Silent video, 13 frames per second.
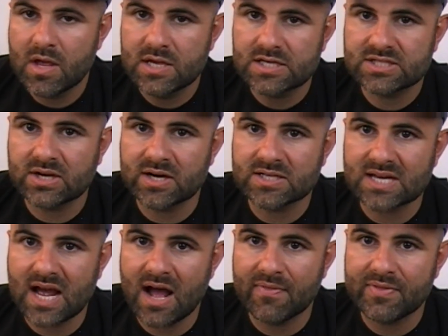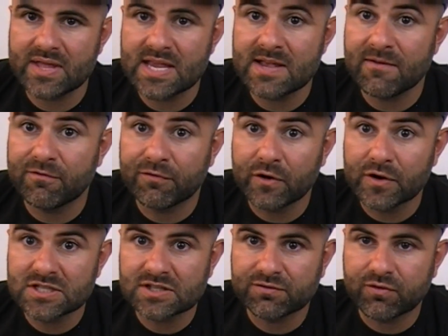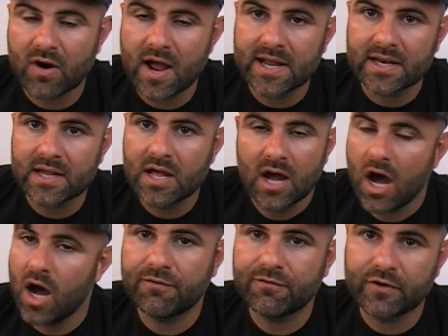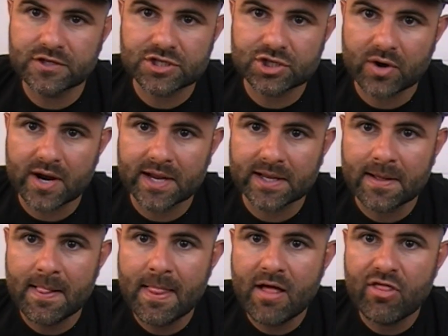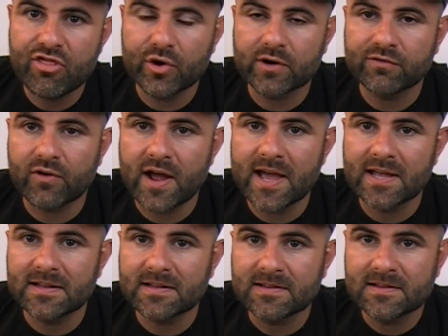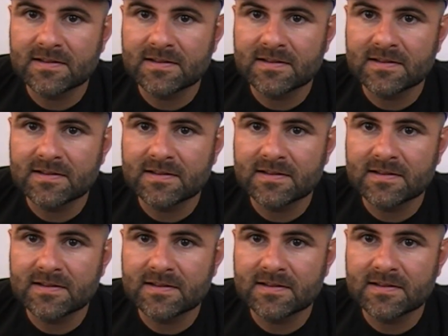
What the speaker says: Starts on the first fret, first string, 3rd fret,